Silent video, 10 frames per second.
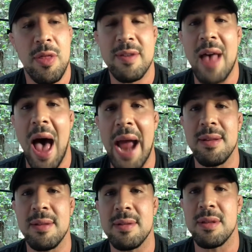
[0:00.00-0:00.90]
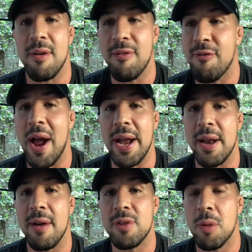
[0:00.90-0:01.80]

Sidekick in the morning,